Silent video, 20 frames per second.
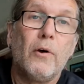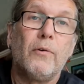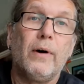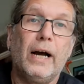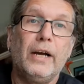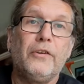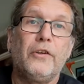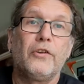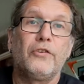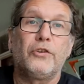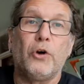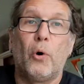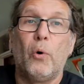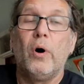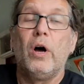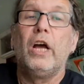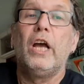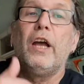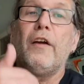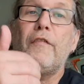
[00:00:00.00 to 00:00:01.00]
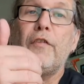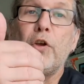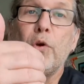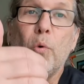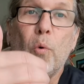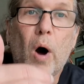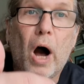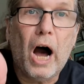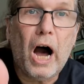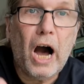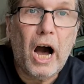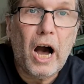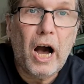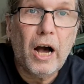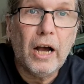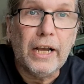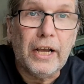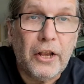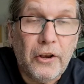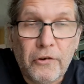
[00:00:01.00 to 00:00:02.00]
right? So if you
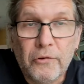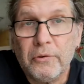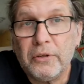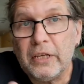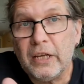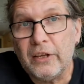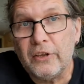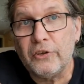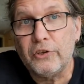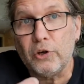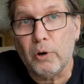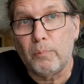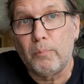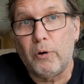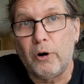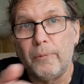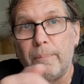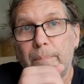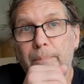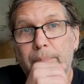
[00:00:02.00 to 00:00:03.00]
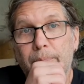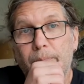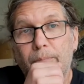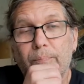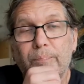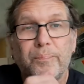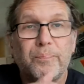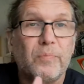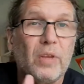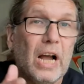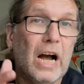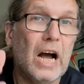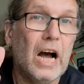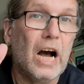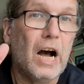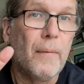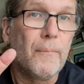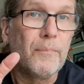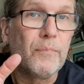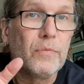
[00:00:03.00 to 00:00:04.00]
are interested in someone,
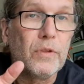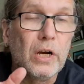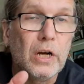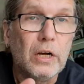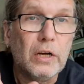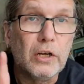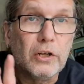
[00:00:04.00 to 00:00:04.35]
the